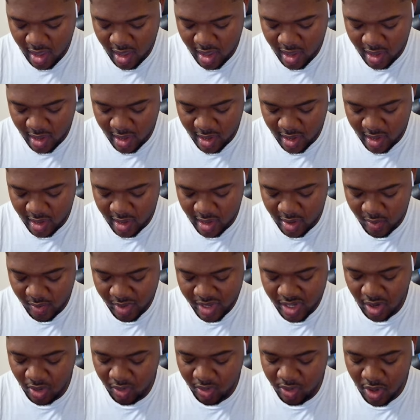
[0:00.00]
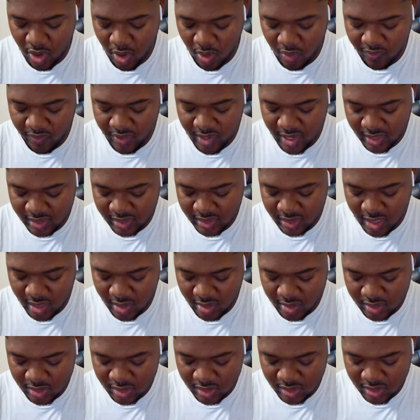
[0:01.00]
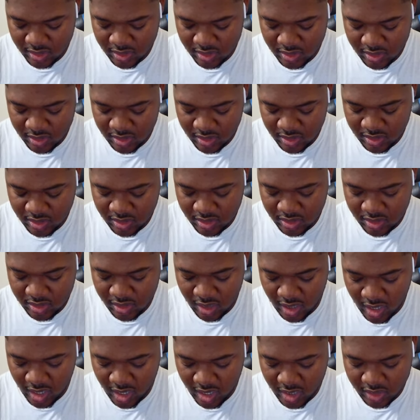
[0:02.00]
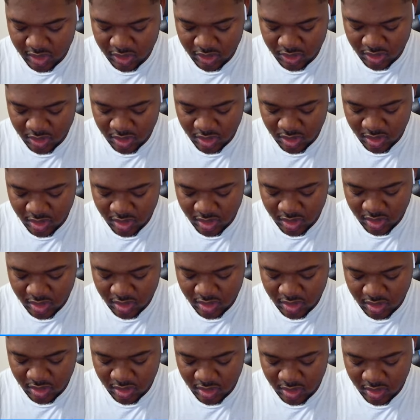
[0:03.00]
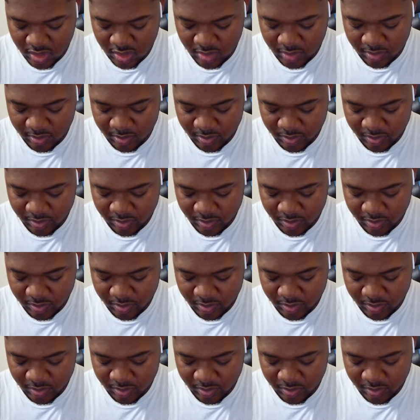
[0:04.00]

uh, we don't know if he has guaranteed dodge or not. Um,